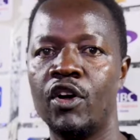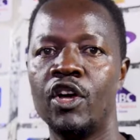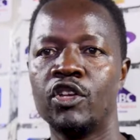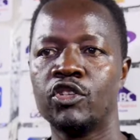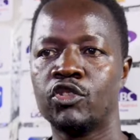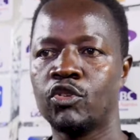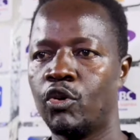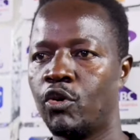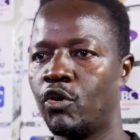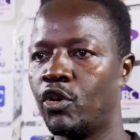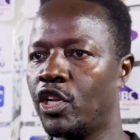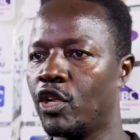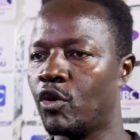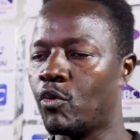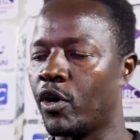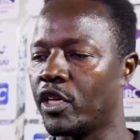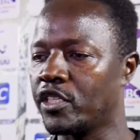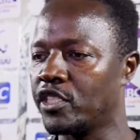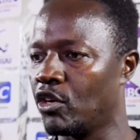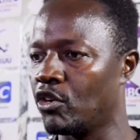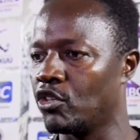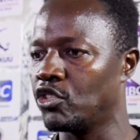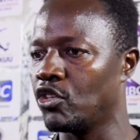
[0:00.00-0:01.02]
So ilikuwa
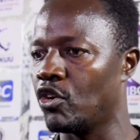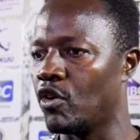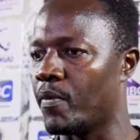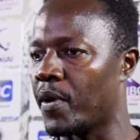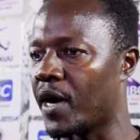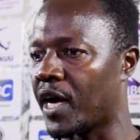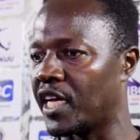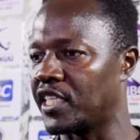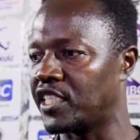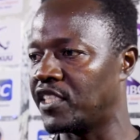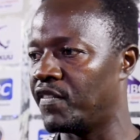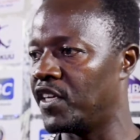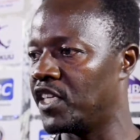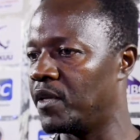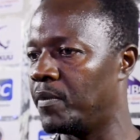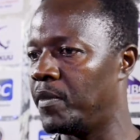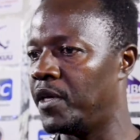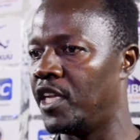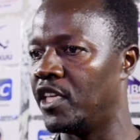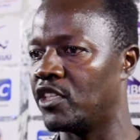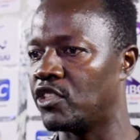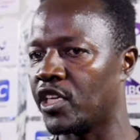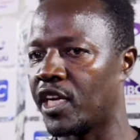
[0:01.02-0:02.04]
0-0 mpaka 70
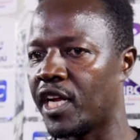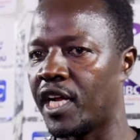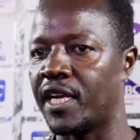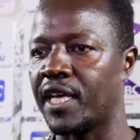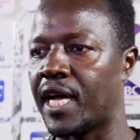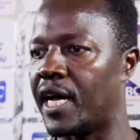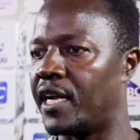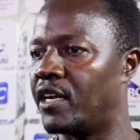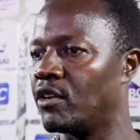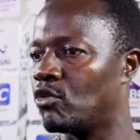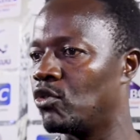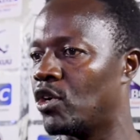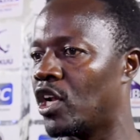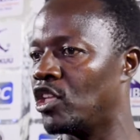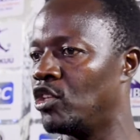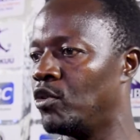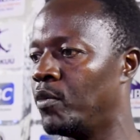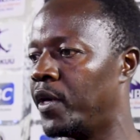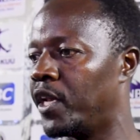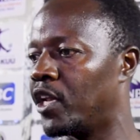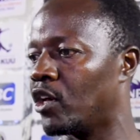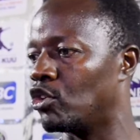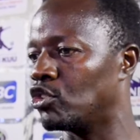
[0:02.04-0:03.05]
minutes. Red card, kuna
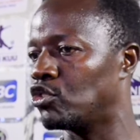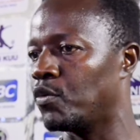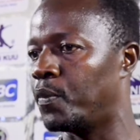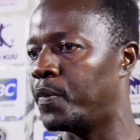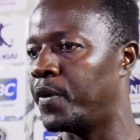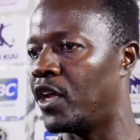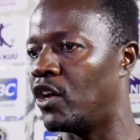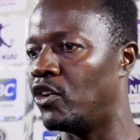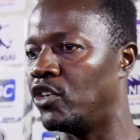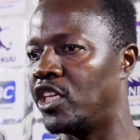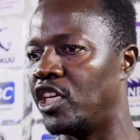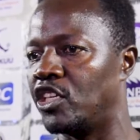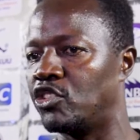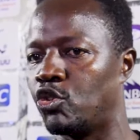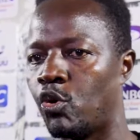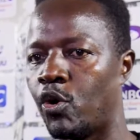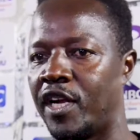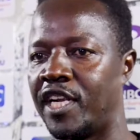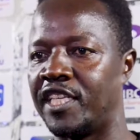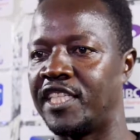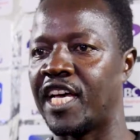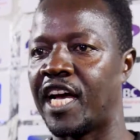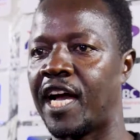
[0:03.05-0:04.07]
numerical superiority. So
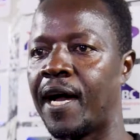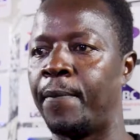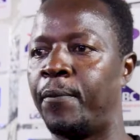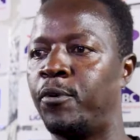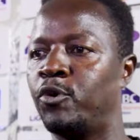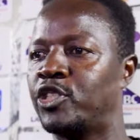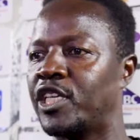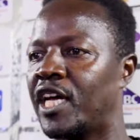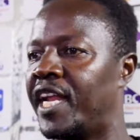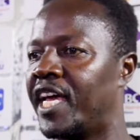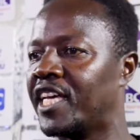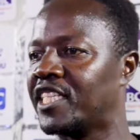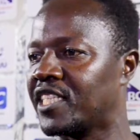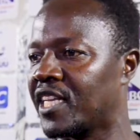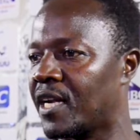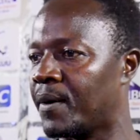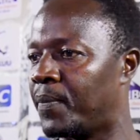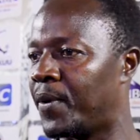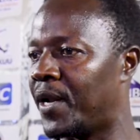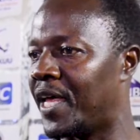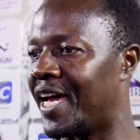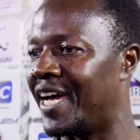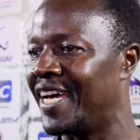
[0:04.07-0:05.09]
wanaweza kapush an extra
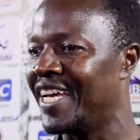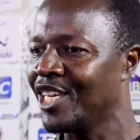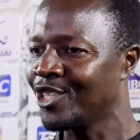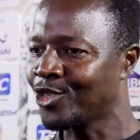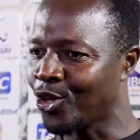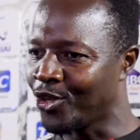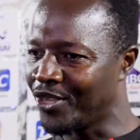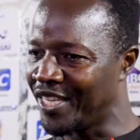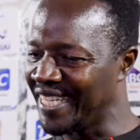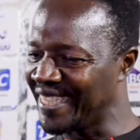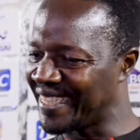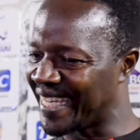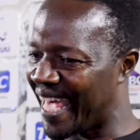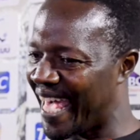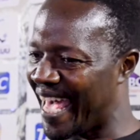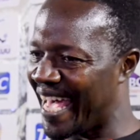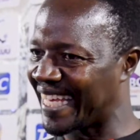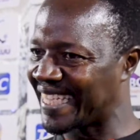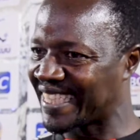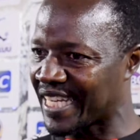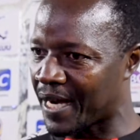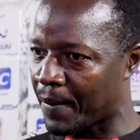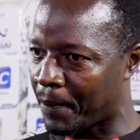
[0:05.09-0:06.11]
player. So this
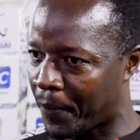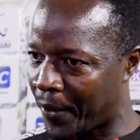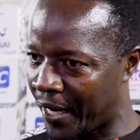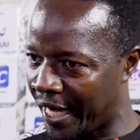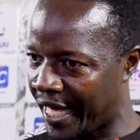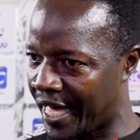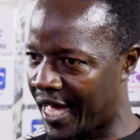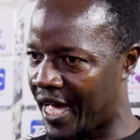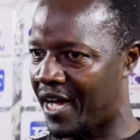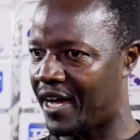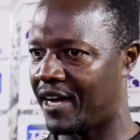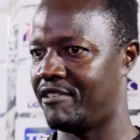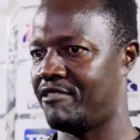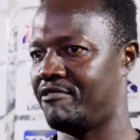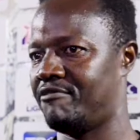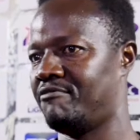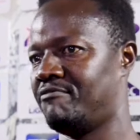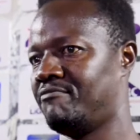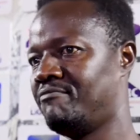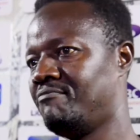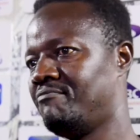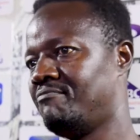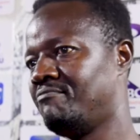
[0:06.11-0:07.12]
extra player,
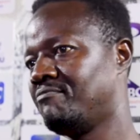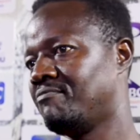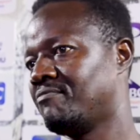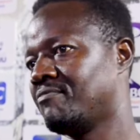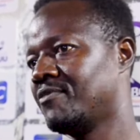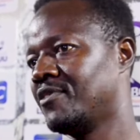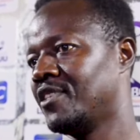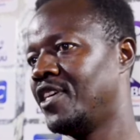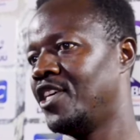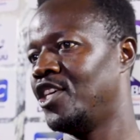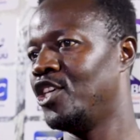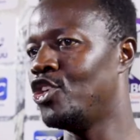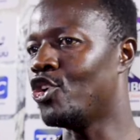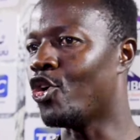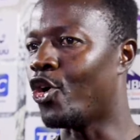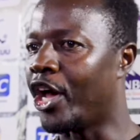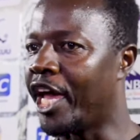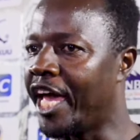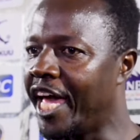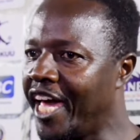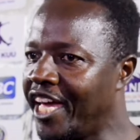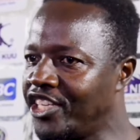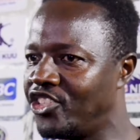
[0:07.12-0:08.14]
your
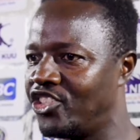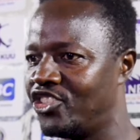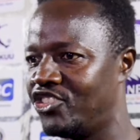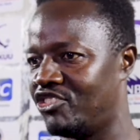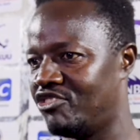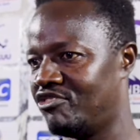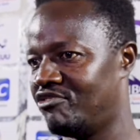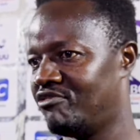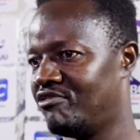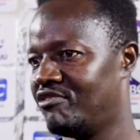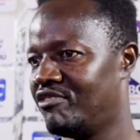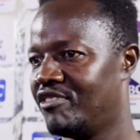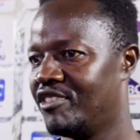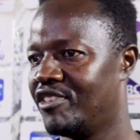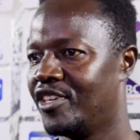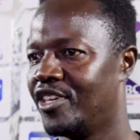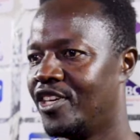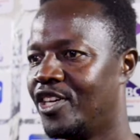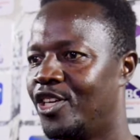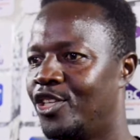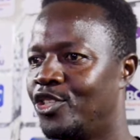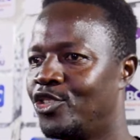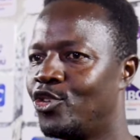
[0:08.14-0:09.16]
edge,
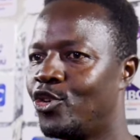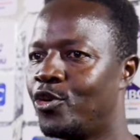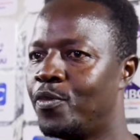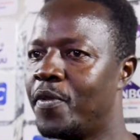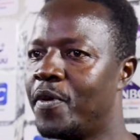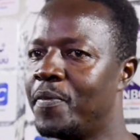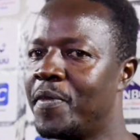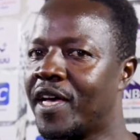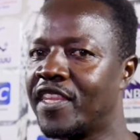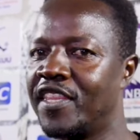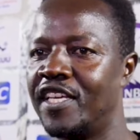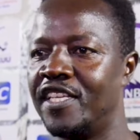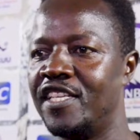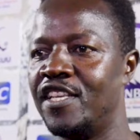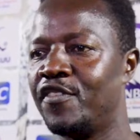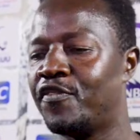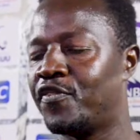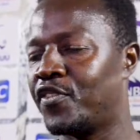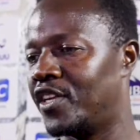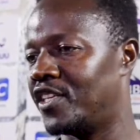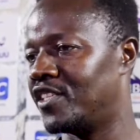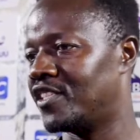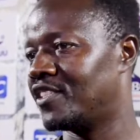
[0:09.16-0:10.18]
do you make the
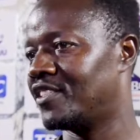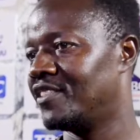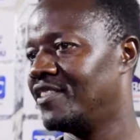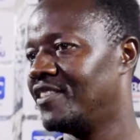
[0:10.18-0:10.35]
difference?